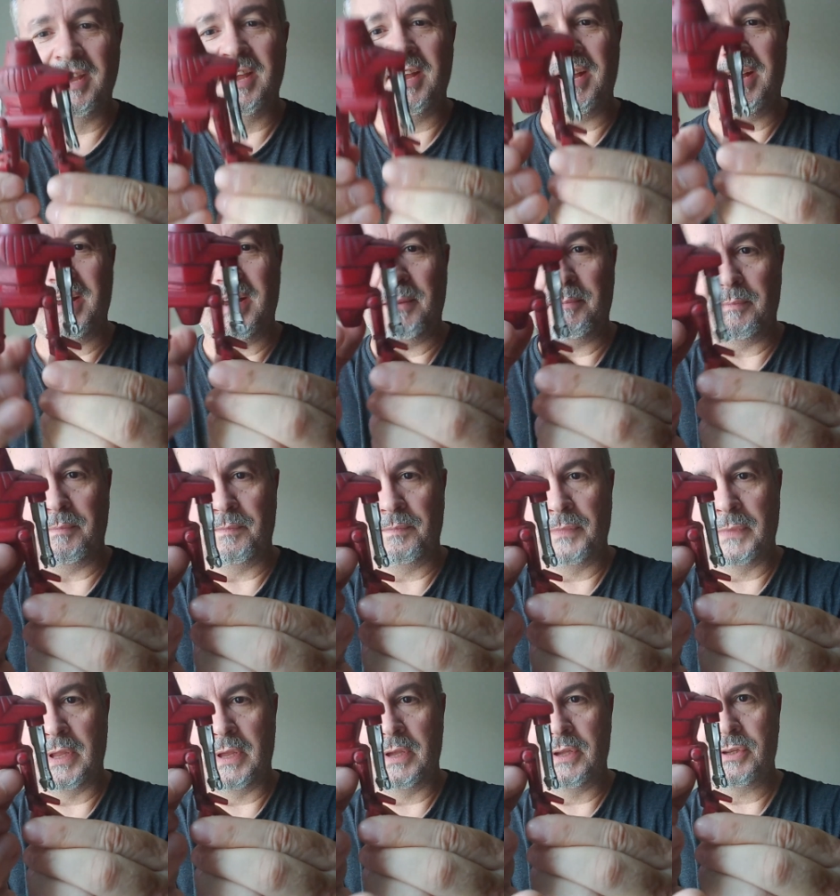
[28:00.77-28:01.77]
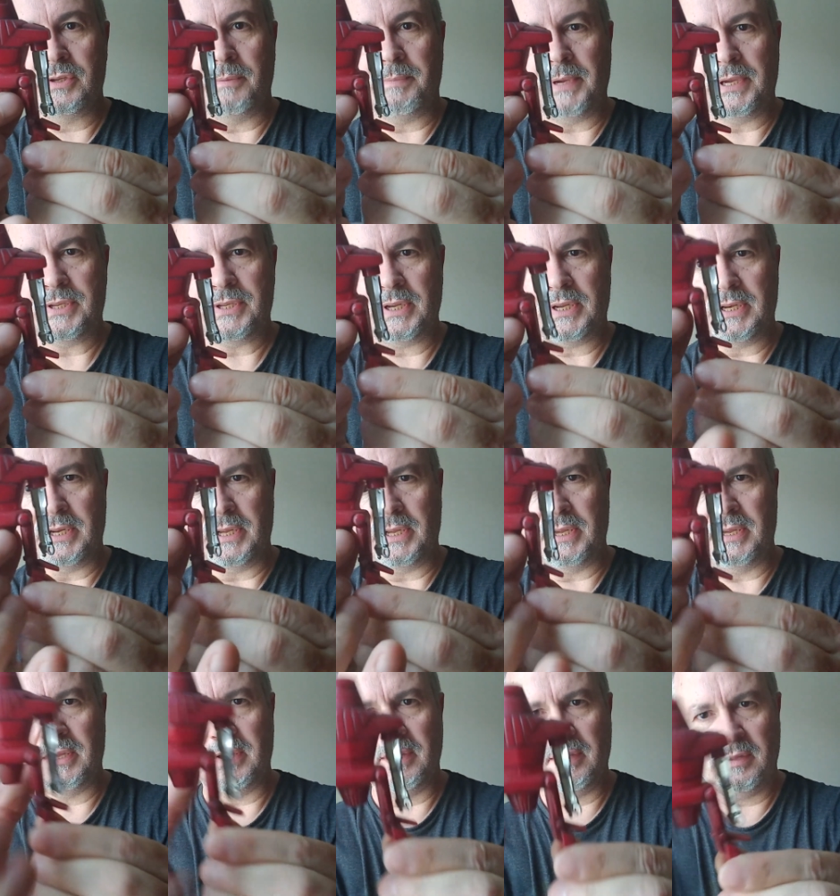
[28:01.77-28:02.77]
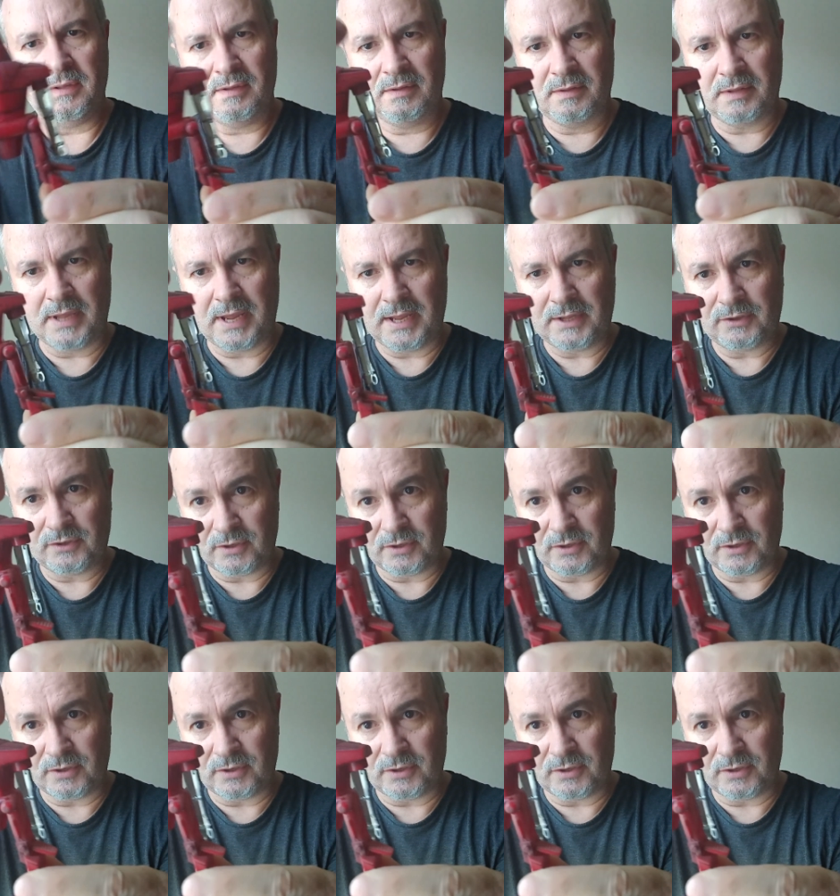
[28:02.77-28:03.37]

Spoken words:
So basically, the head